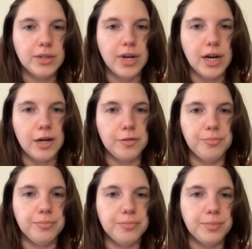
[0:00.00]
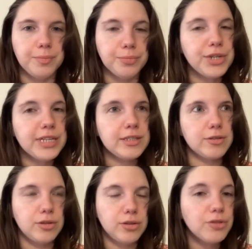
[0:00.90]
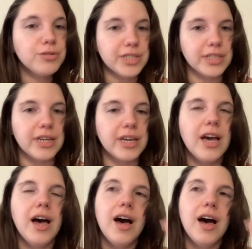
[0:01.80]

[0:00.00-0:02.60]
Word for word: um, pretty closely.